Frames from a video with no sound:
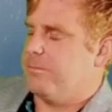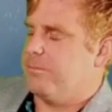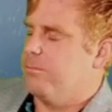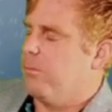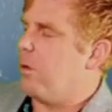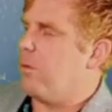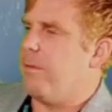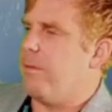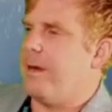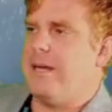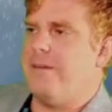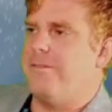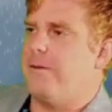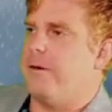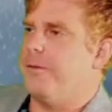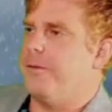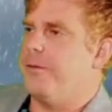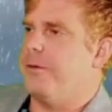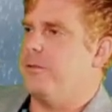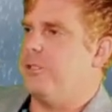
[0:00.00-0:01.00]
More
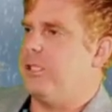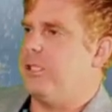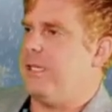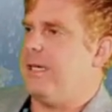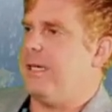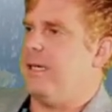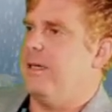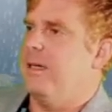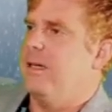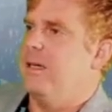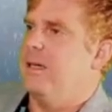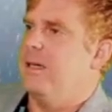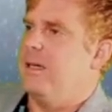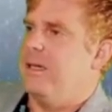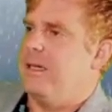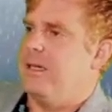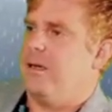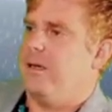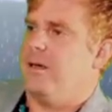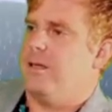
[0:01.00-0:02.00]
rainfall though today
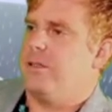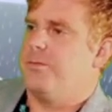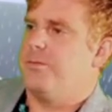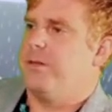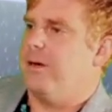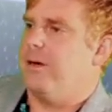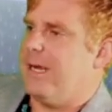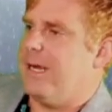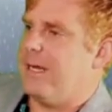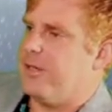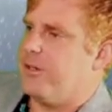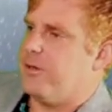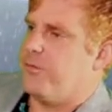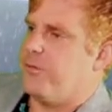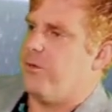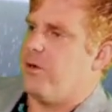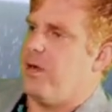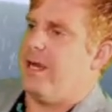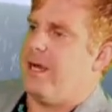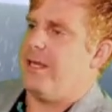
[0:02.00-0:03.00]
here as we go ahead into your
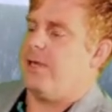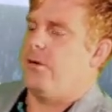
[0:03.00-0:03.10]
Friday.